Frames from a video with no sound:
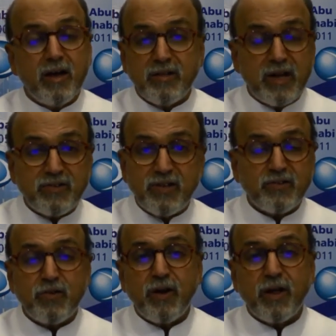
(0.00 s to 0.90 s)
that's the
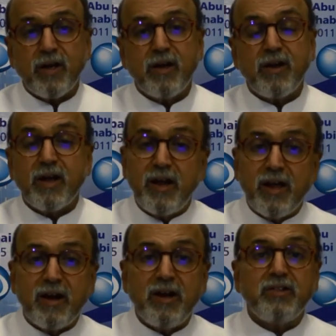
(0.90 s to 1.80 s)
story, a
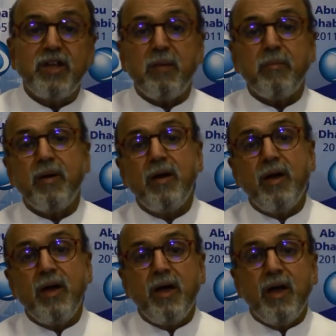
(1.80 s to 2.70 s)
recurring credit theme
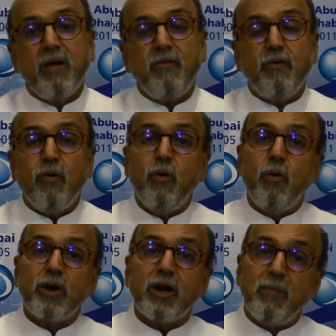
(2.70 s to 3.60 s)

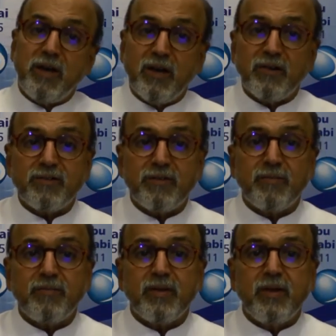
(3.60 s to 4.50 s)
over coming years.
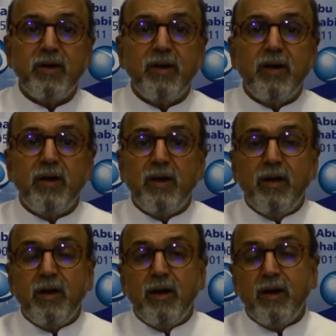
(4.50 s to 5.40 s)

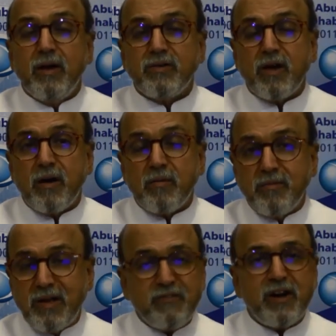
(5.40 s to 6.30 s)
So
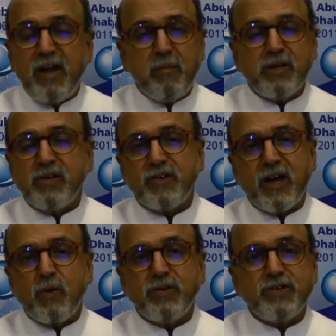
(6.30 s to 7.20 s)
definitely mergers and
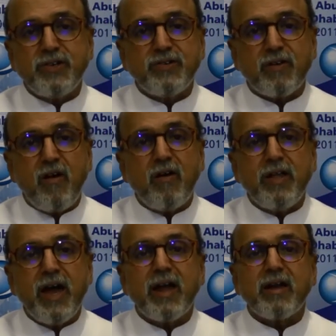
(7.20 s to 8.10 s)
acquisitions are all
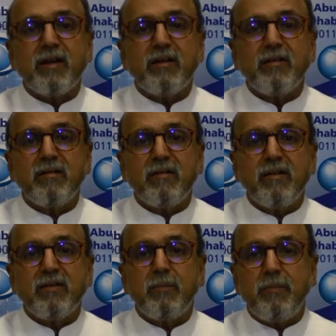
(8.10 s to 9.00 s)
there.
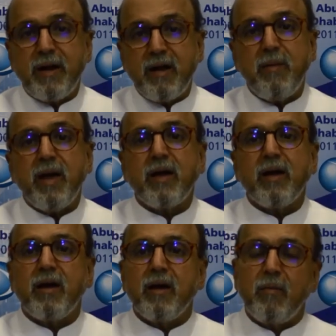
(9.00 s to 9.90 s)
The pandemic,
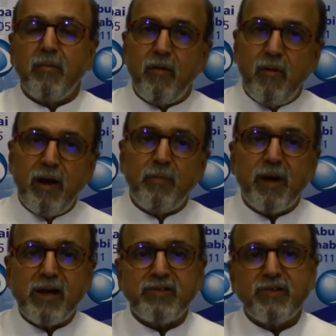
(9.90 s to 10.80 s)
oil
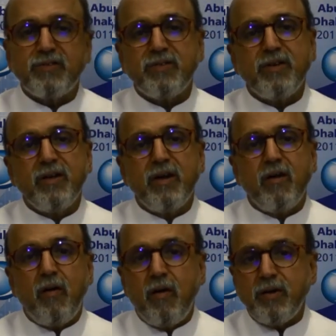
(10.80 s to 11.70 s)
prices,
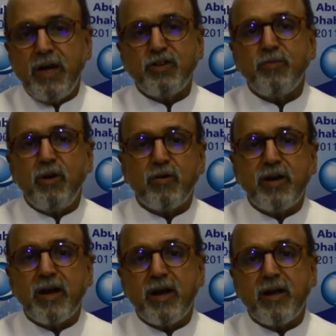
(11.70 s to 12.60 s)
all needs to be looked
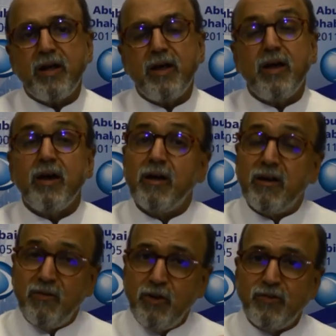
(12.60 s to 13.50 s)
at it. The
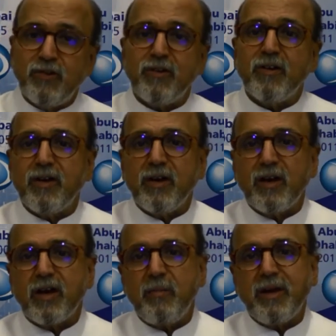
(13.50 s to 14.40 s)
revenues are
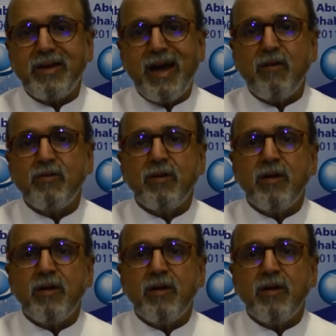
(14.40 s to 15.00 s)
coming down